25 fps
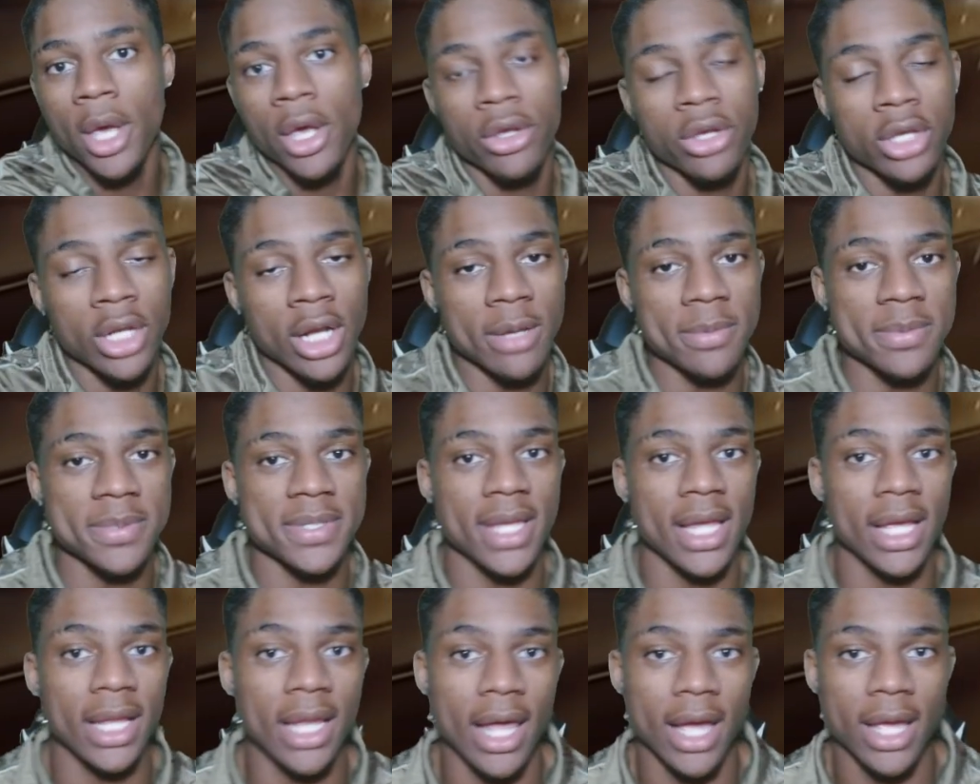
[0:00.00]
know what I'm
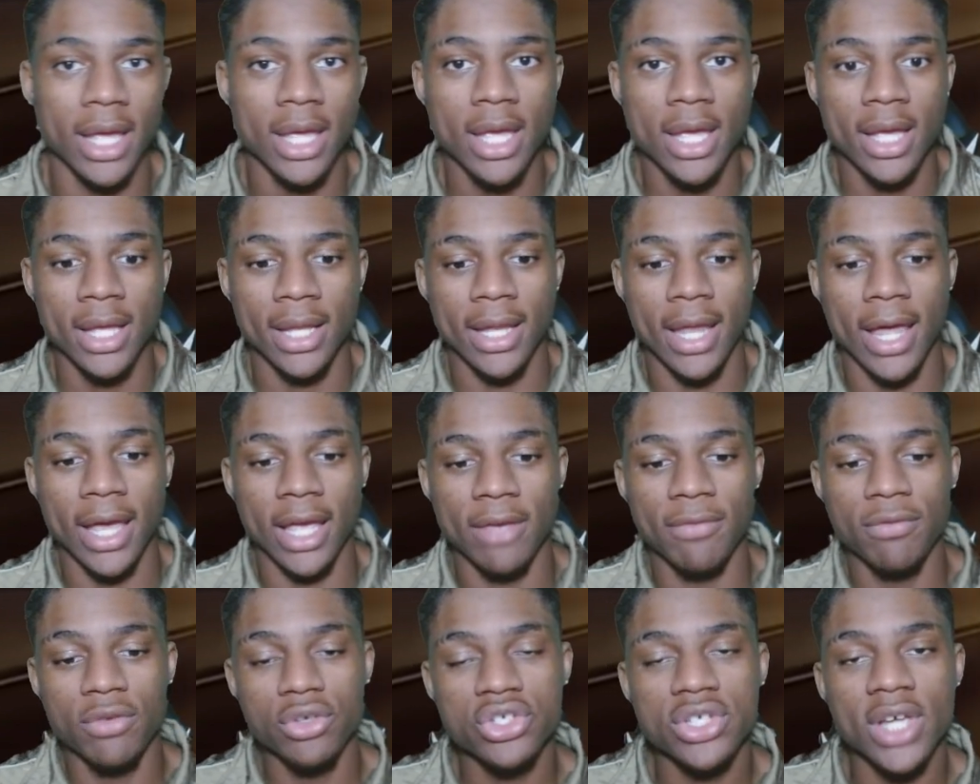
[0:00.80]
saying? Like
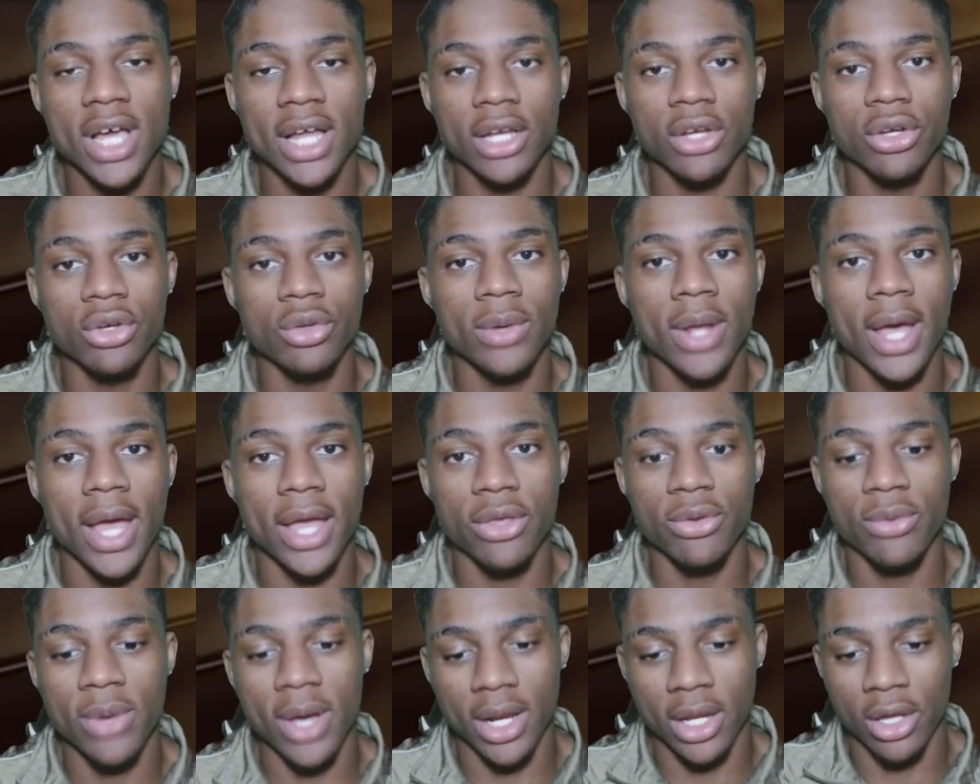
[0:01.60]
if you trying to do
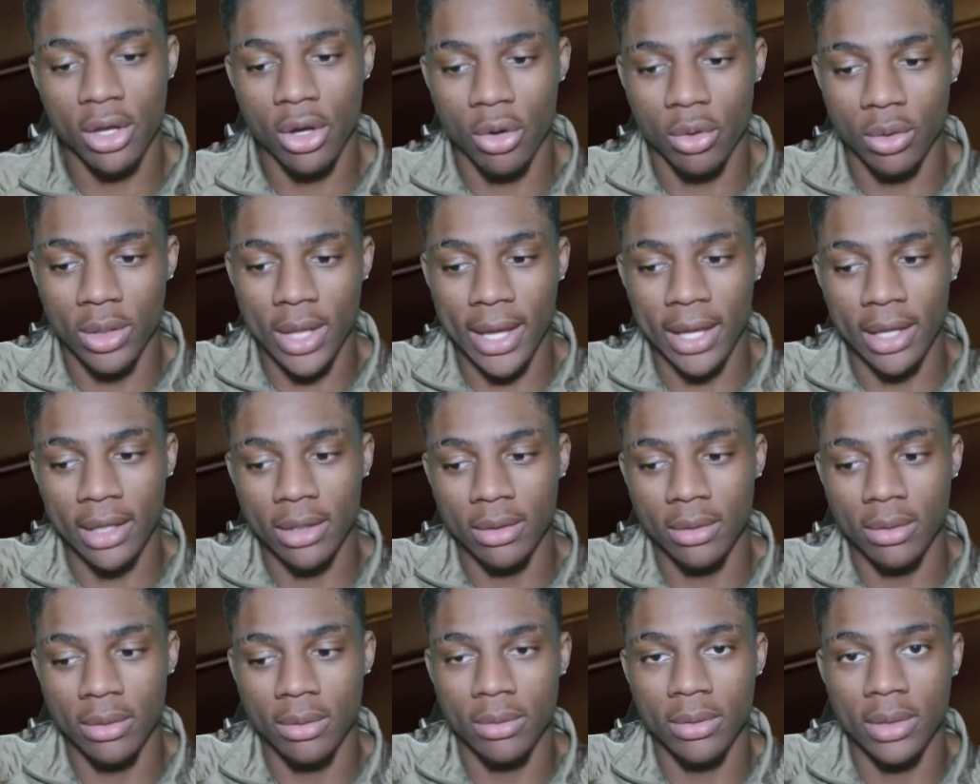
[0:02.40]
that, you gotta go like,
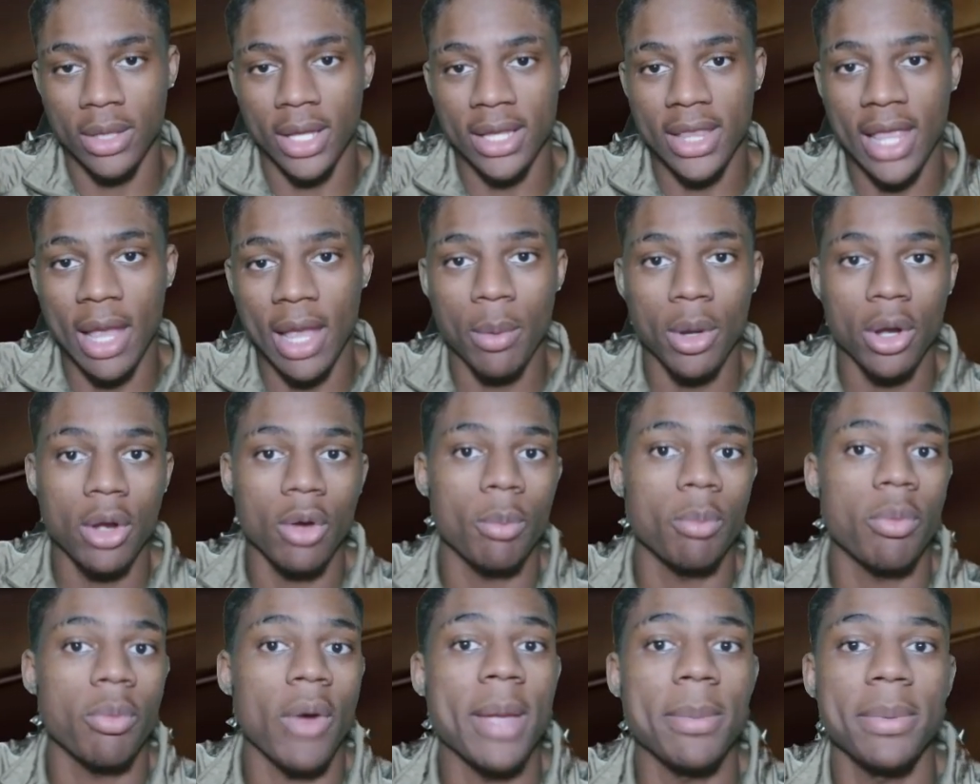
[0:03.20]
let that one go
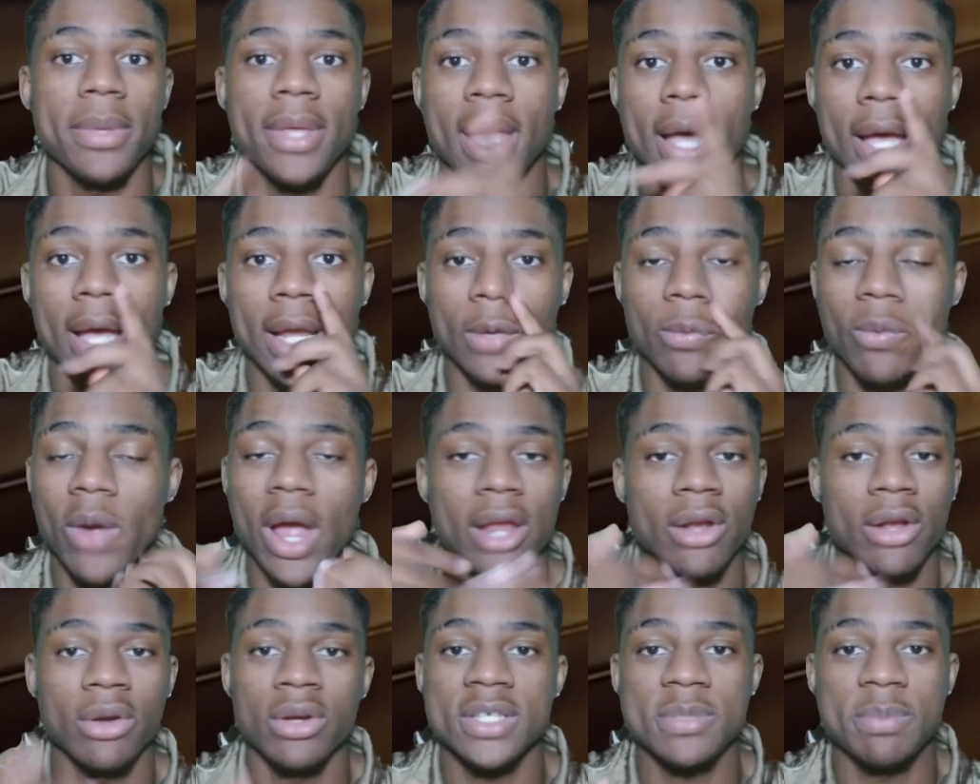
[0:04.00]
right behind it,
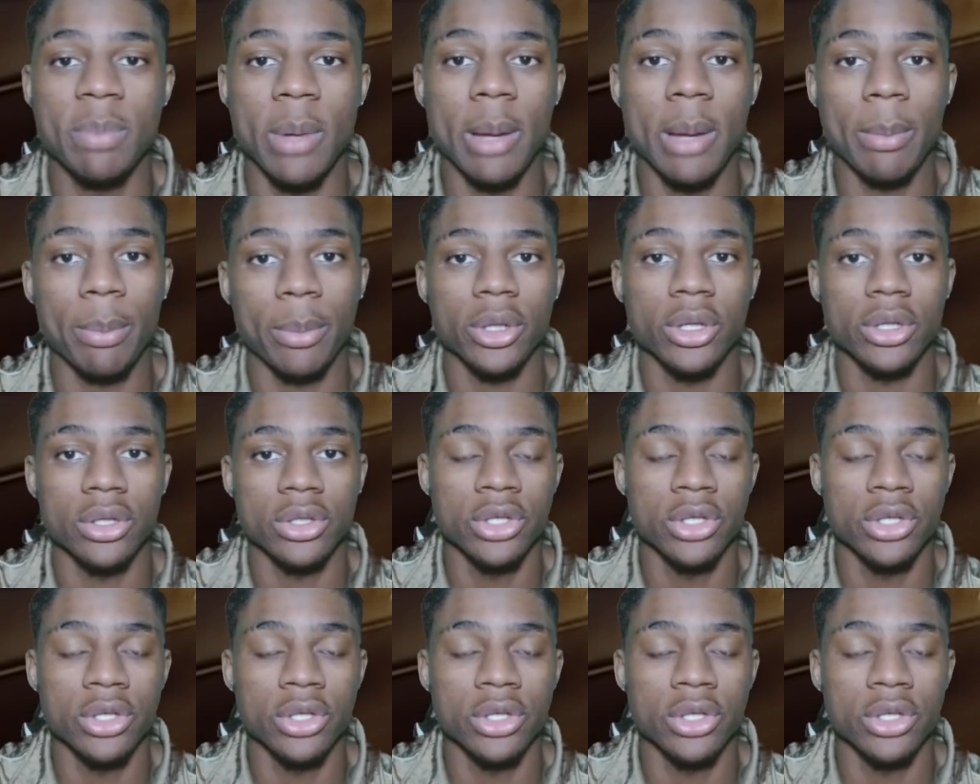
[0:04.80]
right on his bumper.